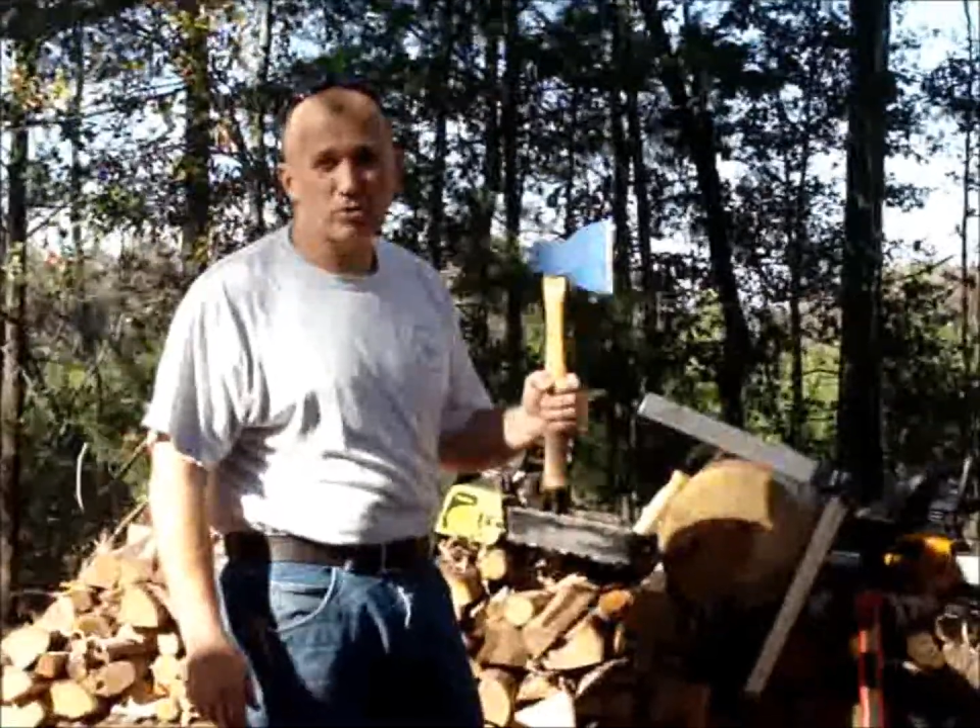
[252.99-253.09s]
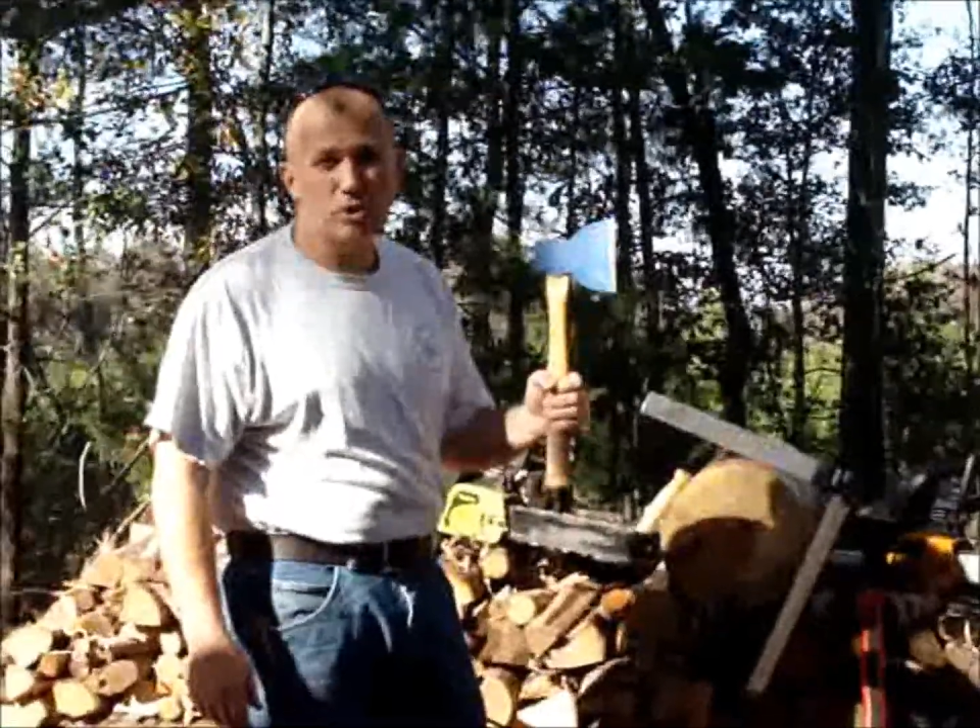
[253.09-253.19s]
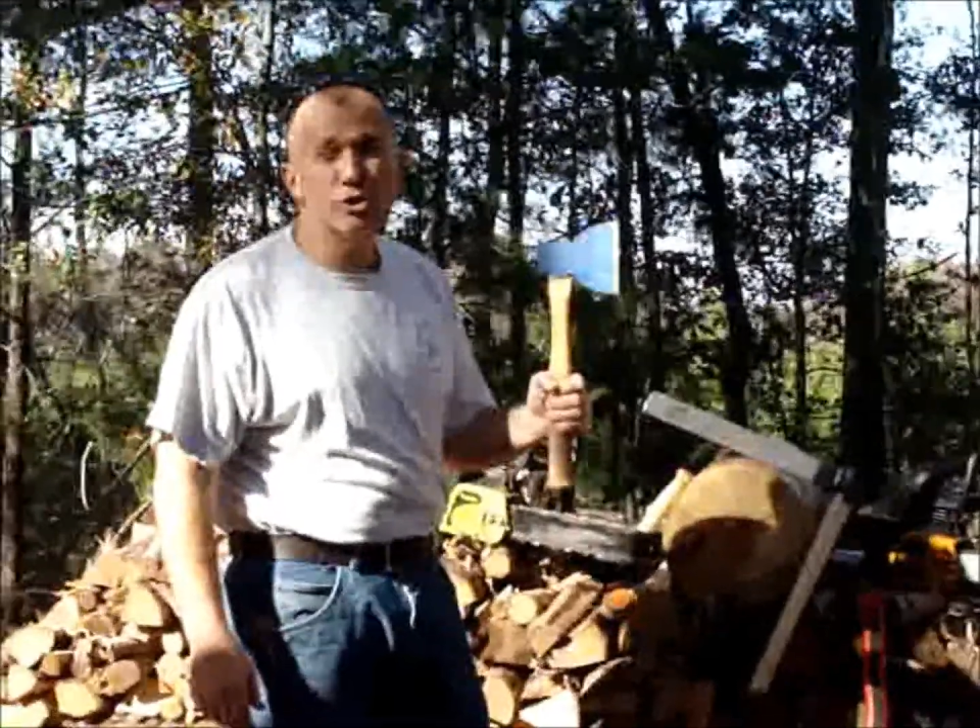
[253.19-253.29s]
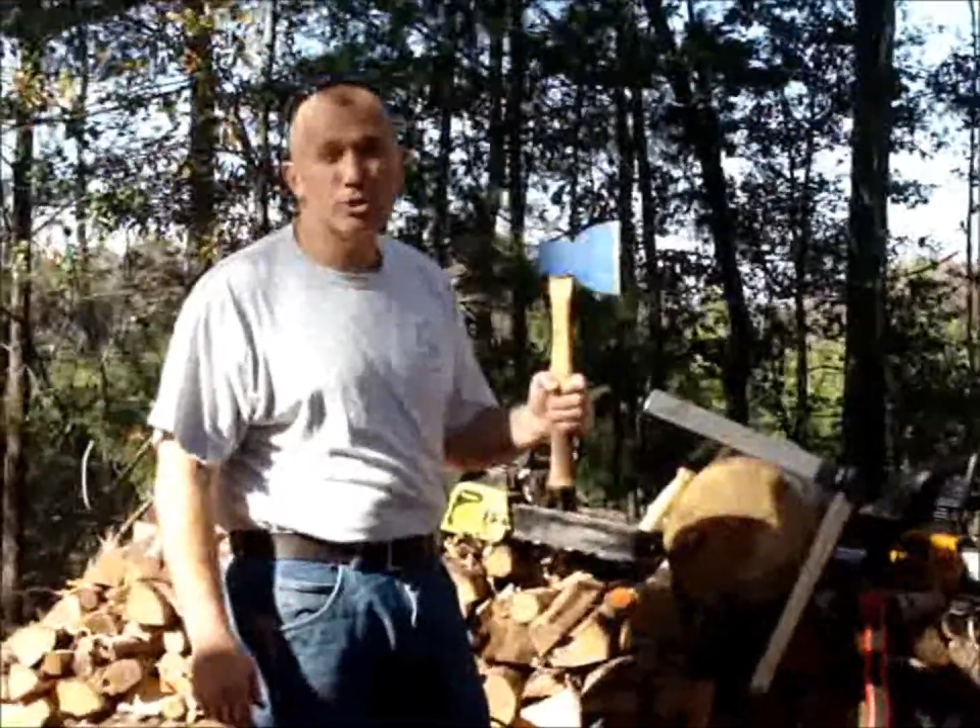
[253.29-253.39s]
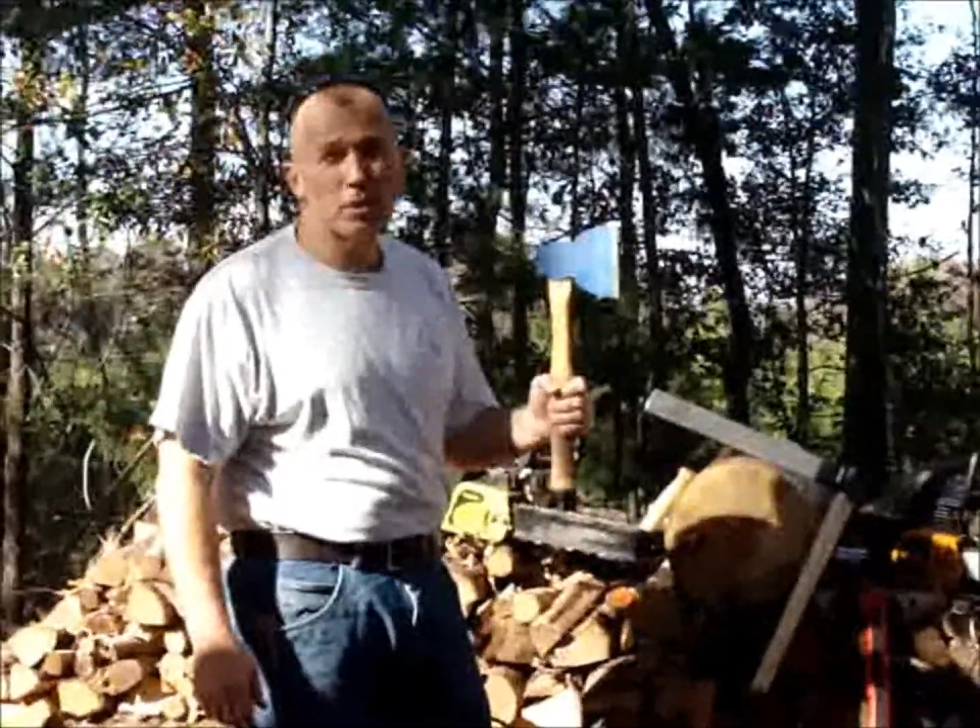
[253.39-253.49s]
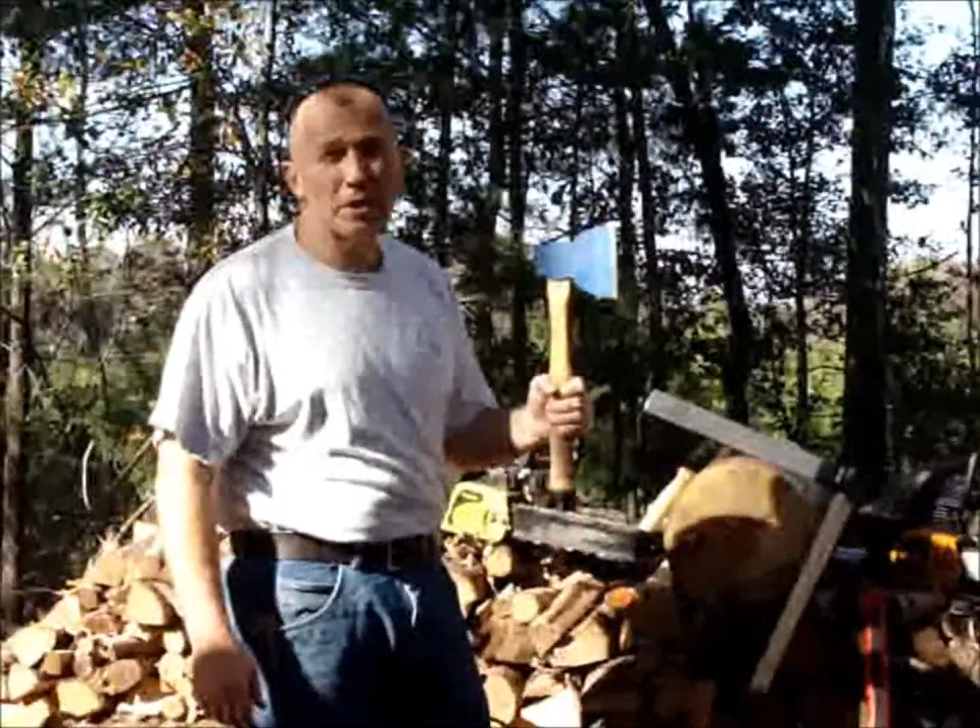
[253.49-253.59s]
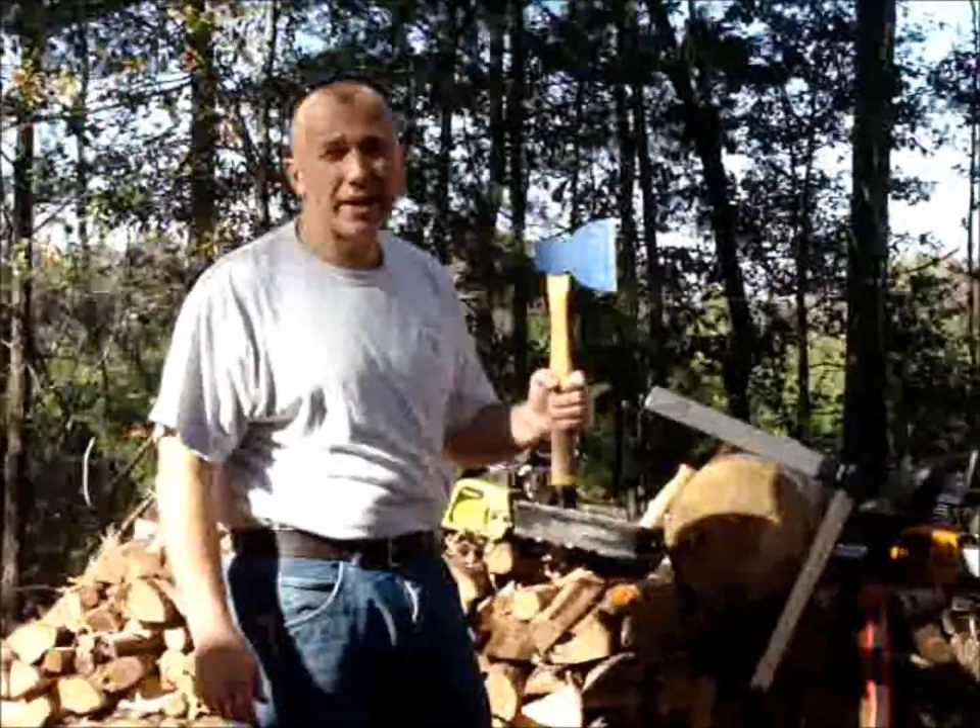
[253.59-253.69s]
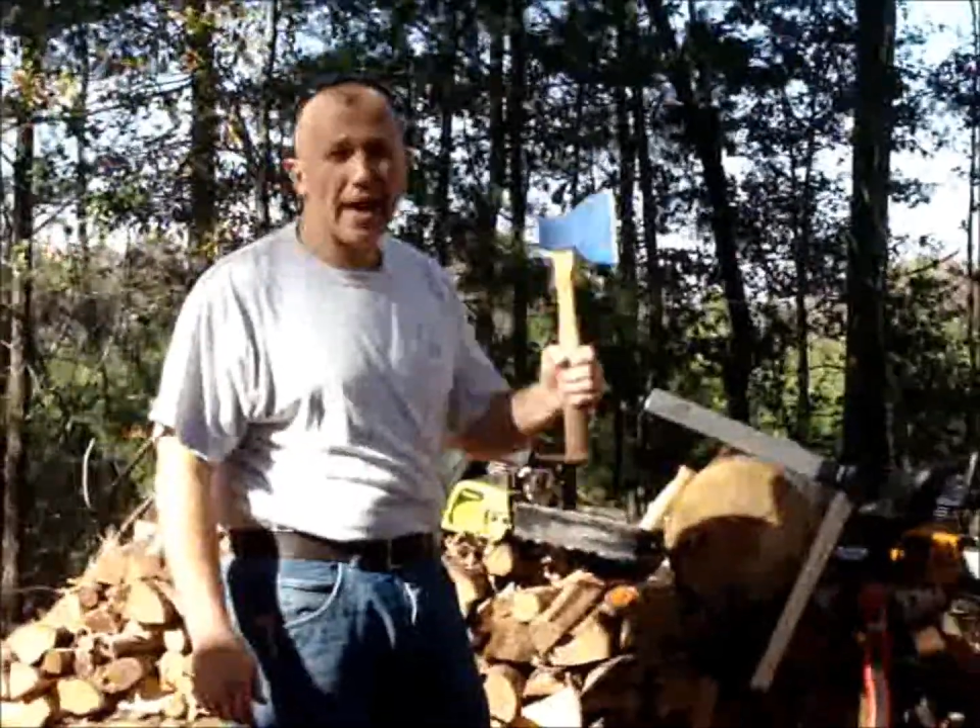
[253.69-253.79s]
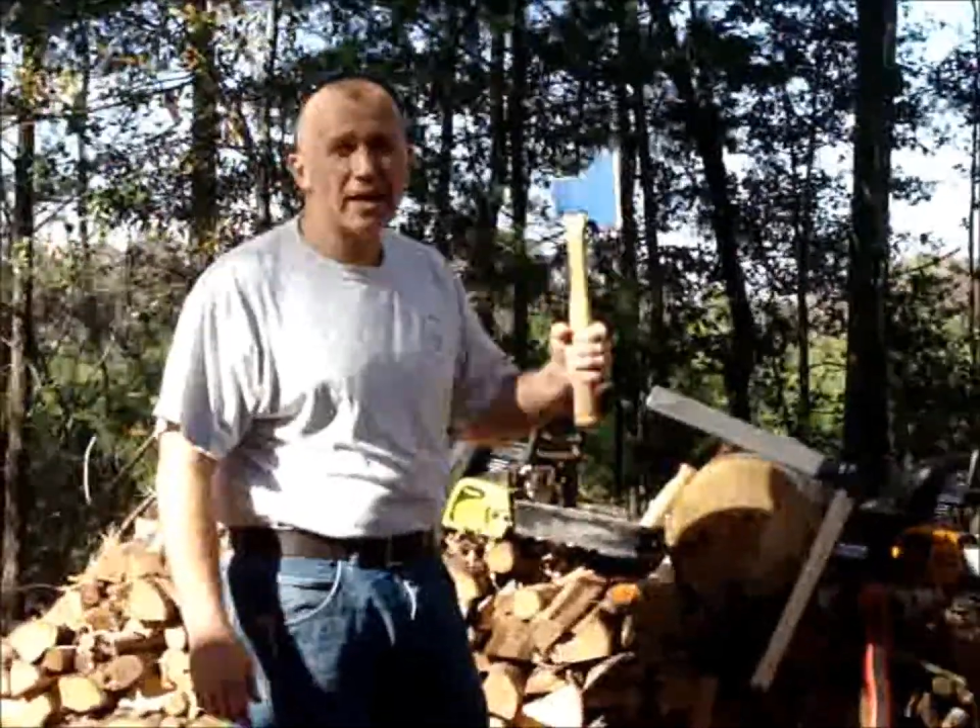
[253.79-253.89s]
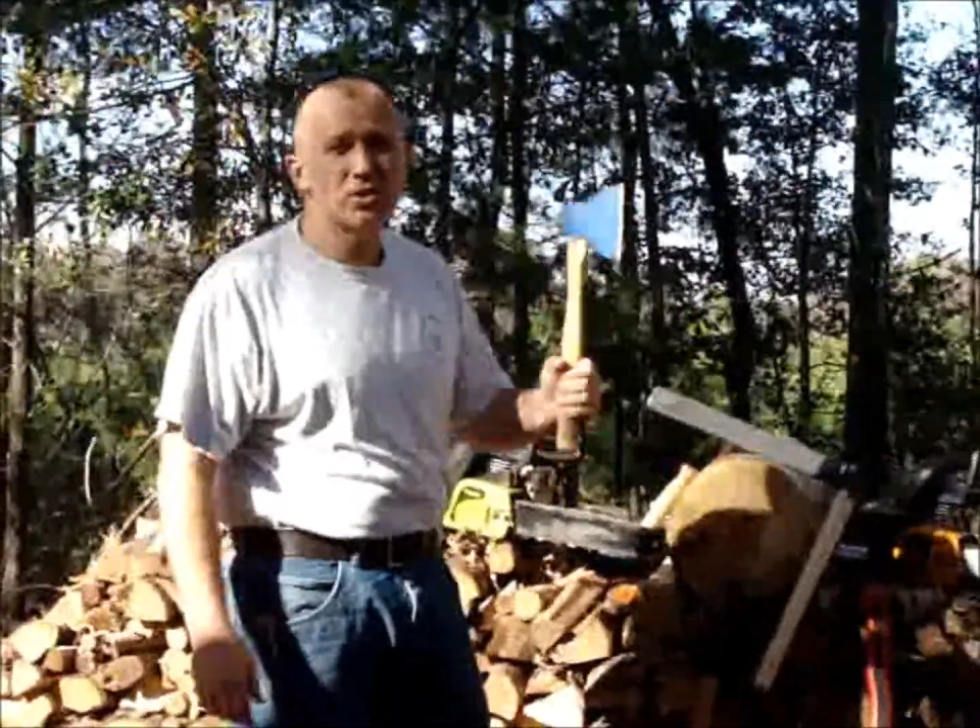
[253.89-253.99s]
good
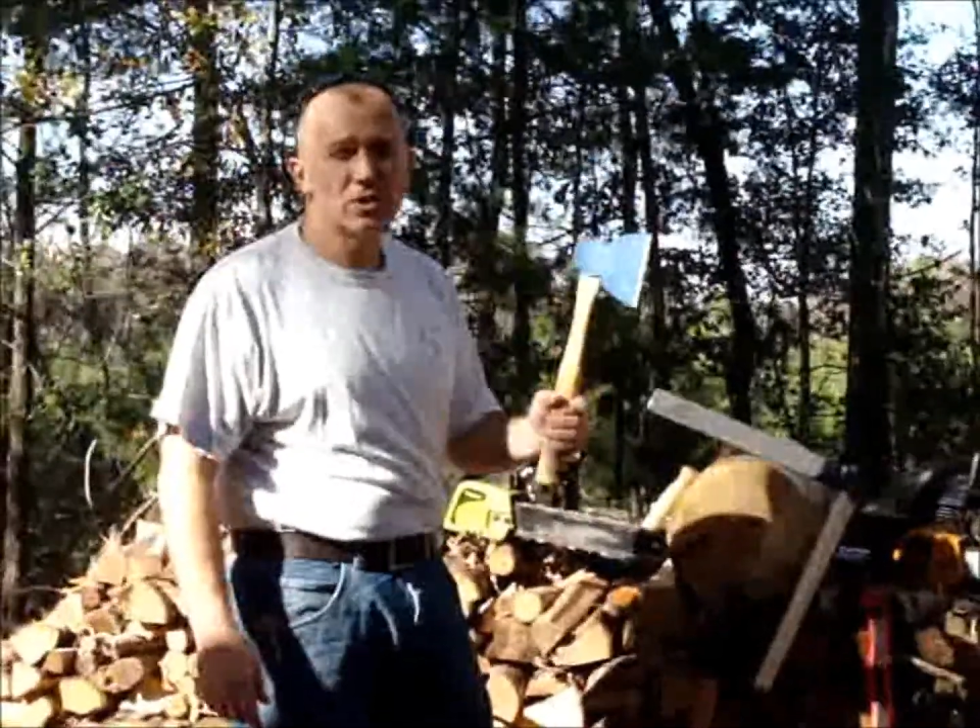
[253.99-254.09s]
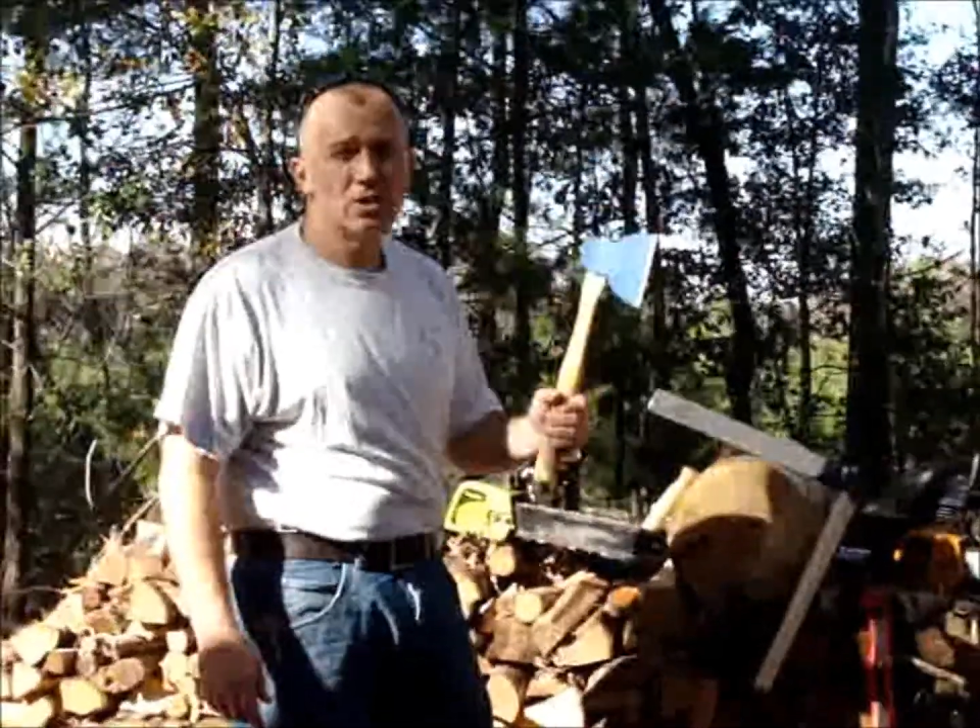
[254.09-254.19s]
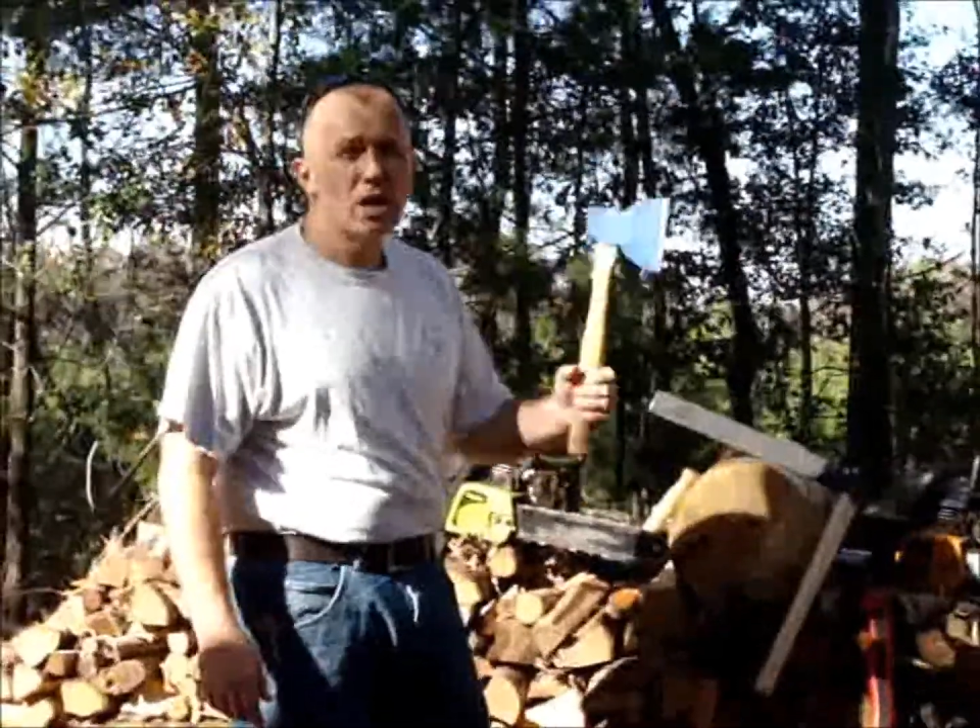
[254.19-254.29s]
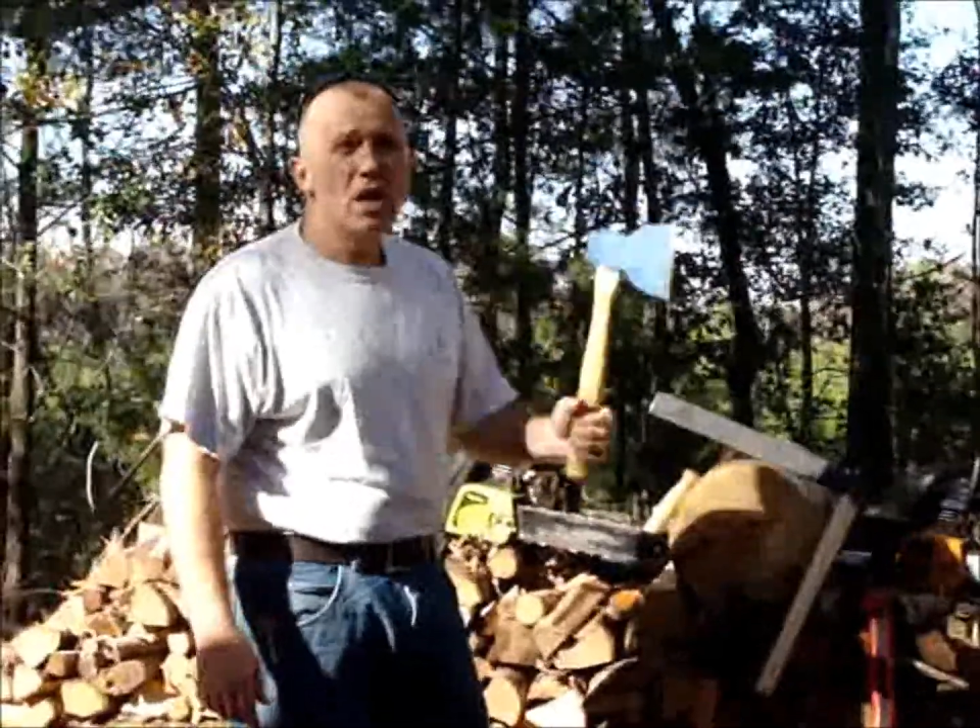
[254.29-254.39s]
splitting axe,